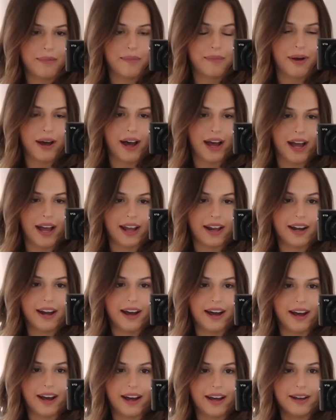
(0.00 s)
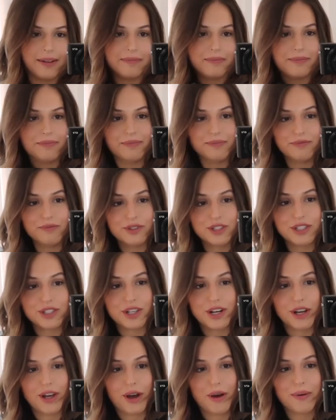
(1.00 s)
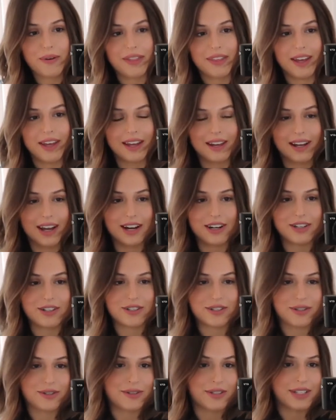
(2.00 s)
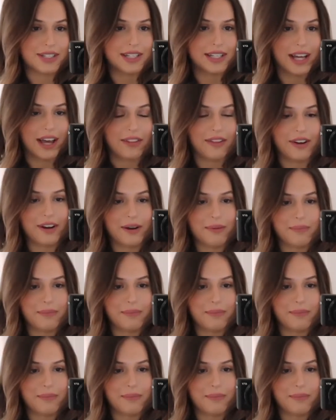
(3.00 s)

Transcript: But um, just going to go with it. Kind of just threw this together.